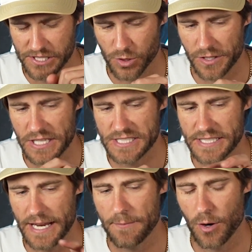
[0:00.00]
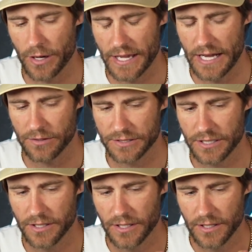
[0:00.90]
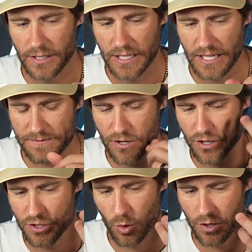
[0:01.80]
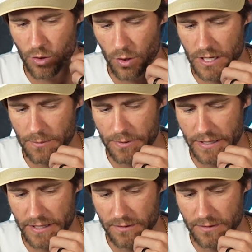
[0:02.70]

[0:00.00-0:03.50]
So in this demo account, if you're a door-to-door company,